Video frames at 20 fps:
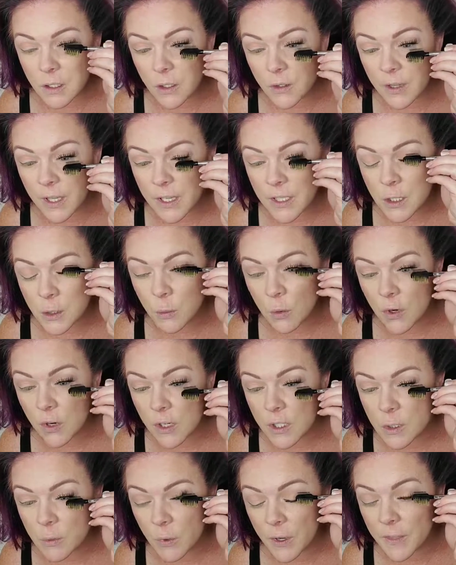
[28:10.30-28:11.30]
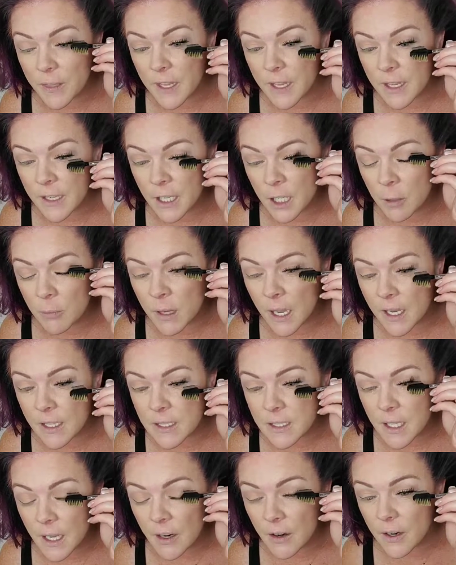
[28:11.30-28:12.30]
So this works with any
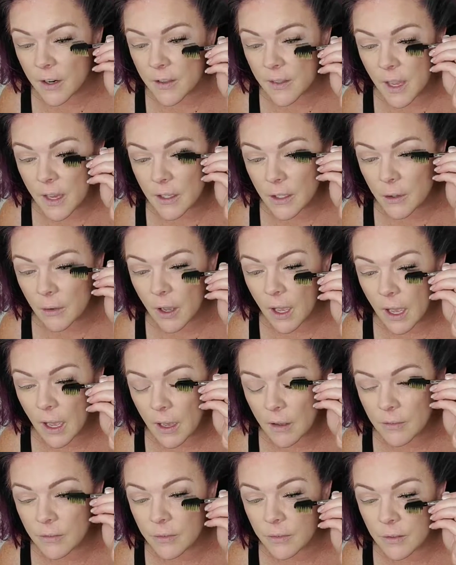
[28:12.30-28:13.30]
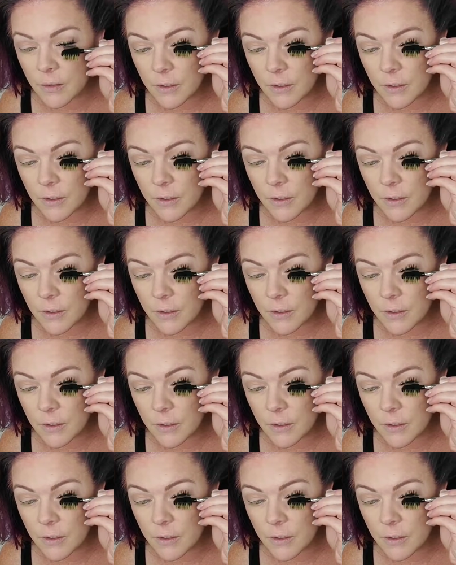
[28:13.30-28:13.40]
mascara that you have.